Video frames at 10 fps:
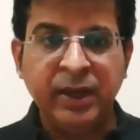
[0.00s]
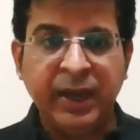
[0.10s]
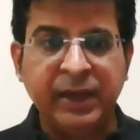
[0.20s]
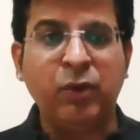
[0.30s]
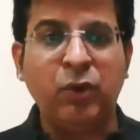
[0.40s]

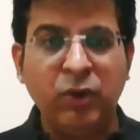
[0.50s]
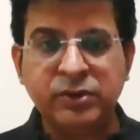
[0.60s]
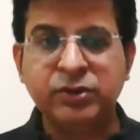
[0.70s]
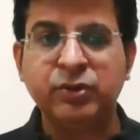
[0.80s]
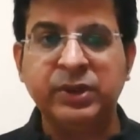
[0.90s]
and
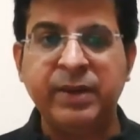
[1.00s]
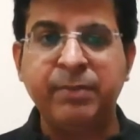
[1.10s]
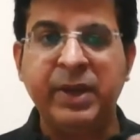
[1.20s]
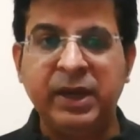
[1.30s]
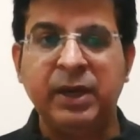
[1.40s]
also then
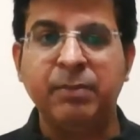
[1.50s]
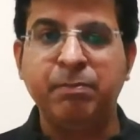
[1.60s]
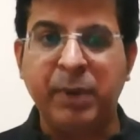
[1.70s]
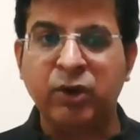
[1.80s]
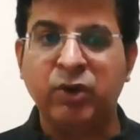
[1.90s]
become
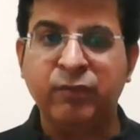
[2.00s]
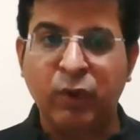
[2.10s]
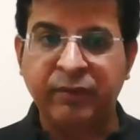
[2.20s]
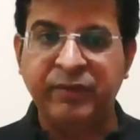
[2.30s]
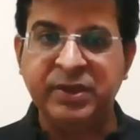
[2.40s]
part of
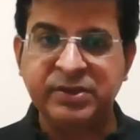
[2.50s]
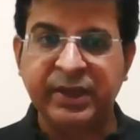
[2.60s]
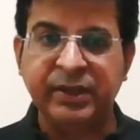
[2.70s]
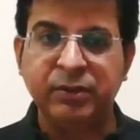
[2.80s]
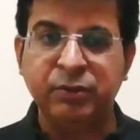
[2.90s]
what we
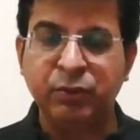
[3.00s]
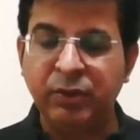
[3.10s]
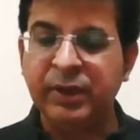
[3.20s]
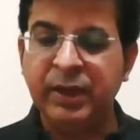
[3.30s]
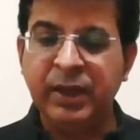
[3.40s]
say the
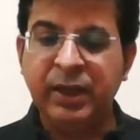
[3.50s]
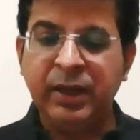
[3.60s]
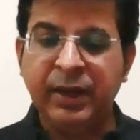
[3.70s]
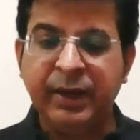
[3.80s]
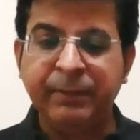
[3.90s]
whole
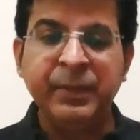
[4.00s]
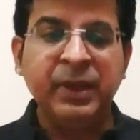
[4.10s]
uh,